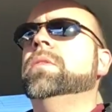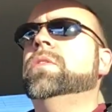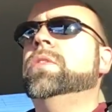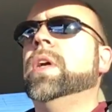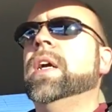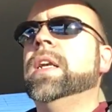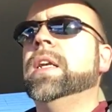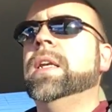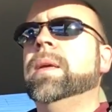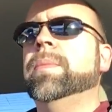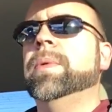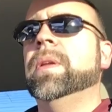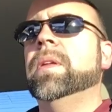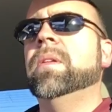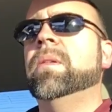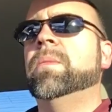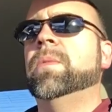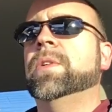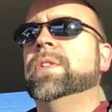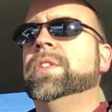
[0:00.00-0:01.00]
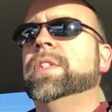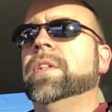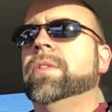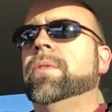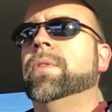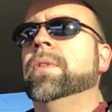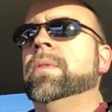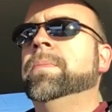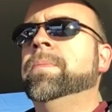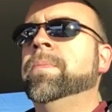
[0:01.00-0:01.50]
try to keep it a little more
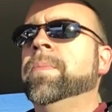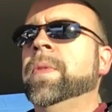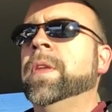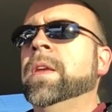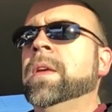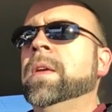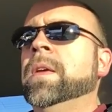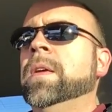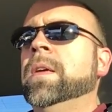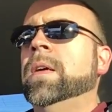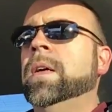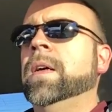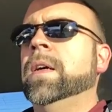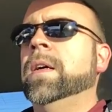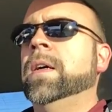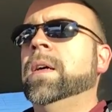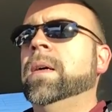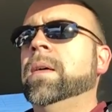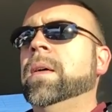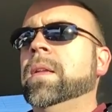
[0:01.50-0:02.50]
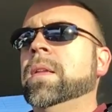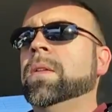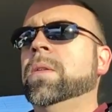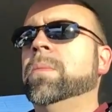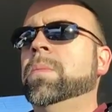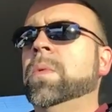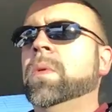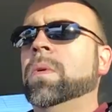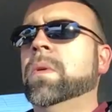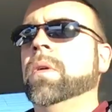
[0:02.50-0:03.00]
general, a
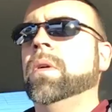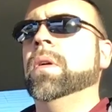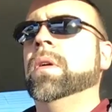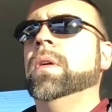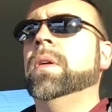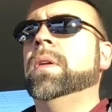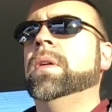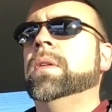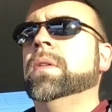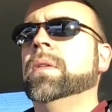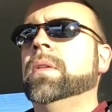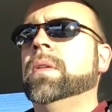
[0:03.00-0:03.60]
little more,